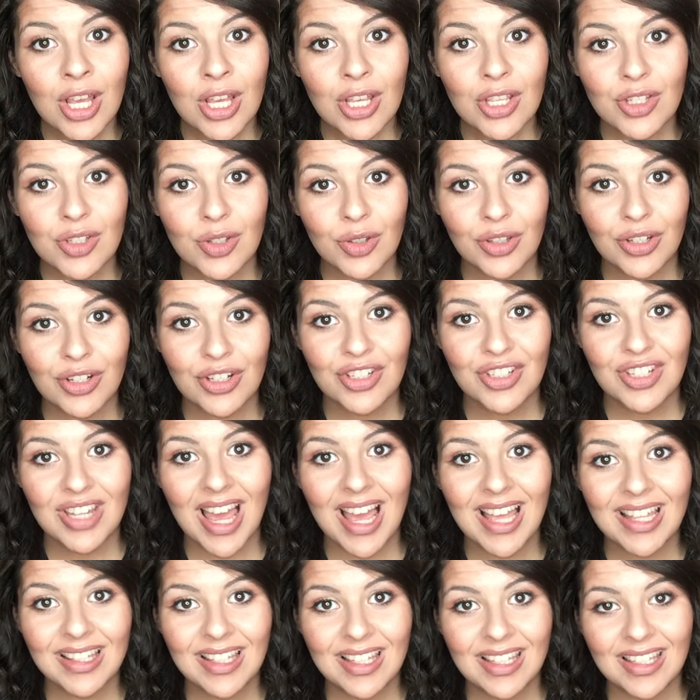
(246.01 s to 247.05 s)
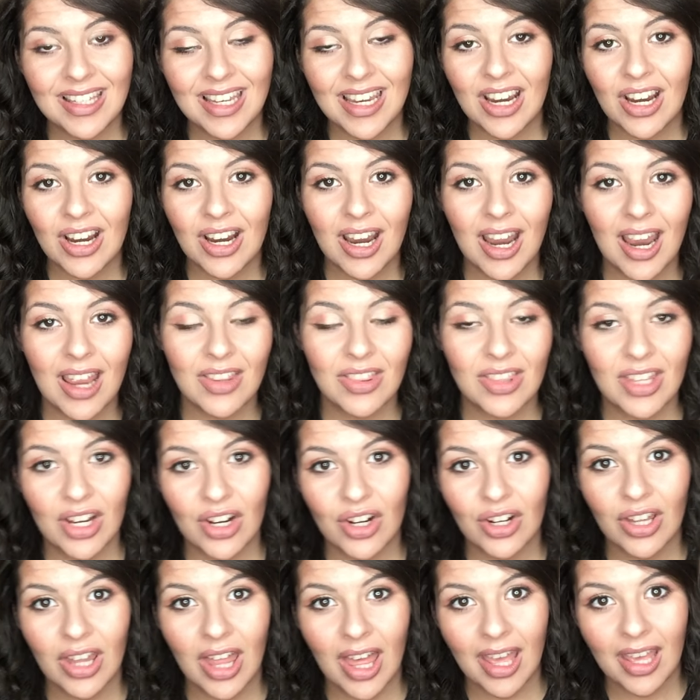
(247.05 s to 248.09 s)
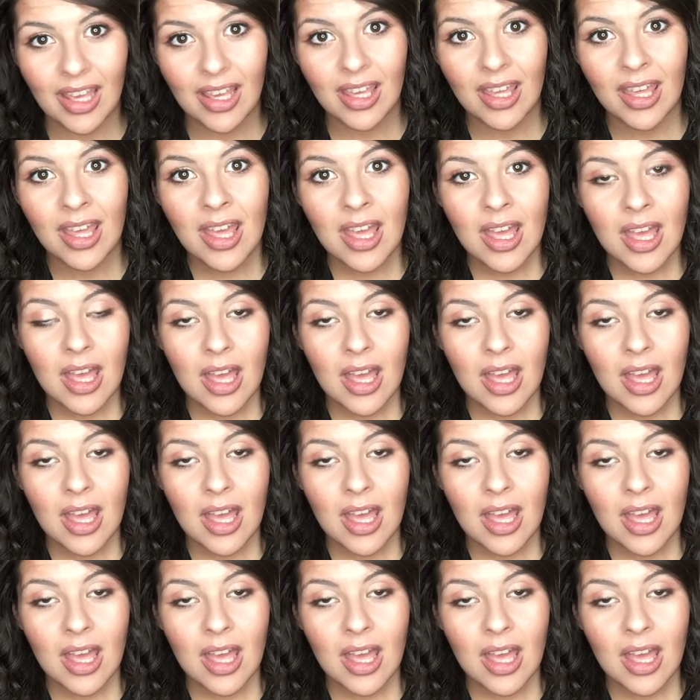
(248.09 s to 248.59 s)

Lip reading: So they're standing there and they're like,